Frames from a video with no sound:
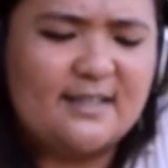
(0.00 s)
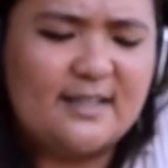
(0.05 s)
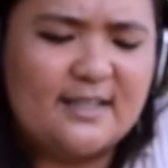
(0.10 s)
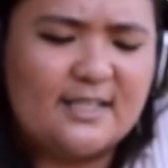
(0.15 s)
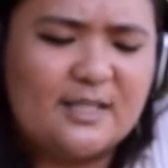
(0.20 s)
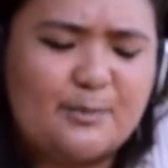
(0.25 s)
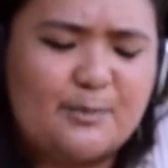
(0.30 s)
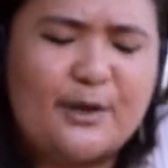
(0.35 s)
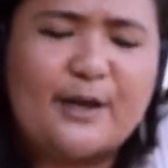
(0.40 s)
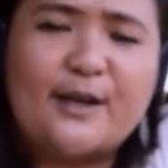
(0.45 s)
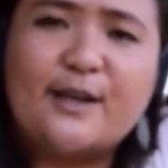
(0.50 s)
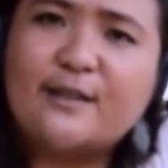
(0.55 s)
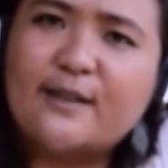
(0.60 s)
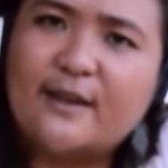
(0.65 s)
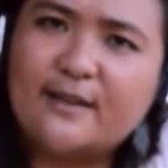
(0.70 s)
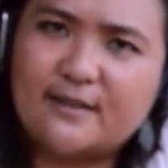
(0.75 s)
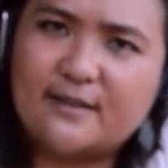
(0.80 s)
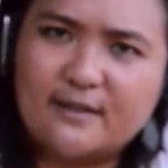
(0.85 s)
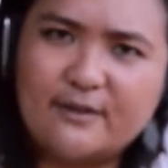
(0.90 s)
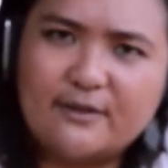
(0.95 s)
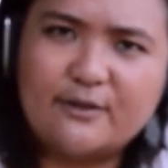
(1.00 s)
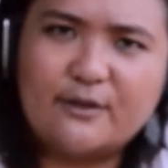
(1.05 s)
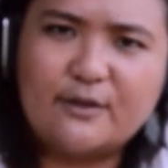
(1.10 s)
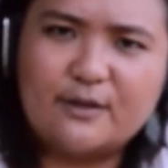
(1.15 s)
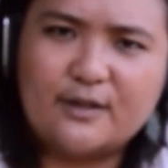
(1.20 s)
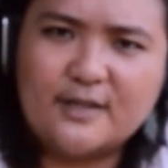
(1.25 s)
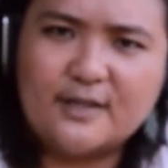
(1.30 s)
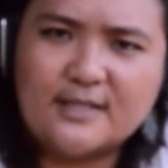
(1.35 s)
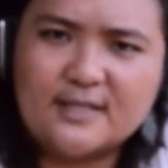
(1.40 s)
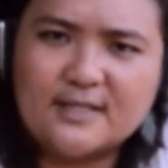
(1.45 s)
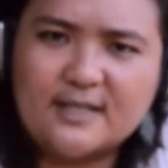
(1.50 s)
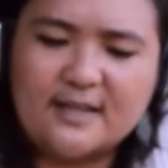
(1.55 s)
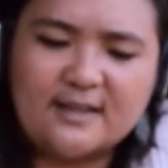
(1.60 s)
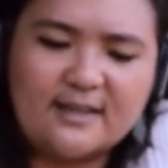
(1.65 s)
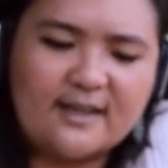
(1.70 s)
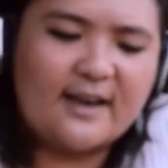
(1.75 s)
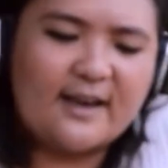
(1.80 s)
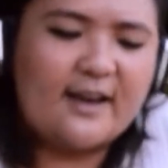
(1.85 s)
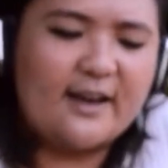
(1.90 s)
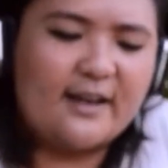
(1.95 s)
explain like the little things like
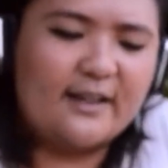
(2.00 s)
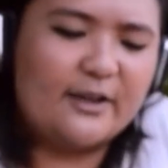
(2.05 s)
that.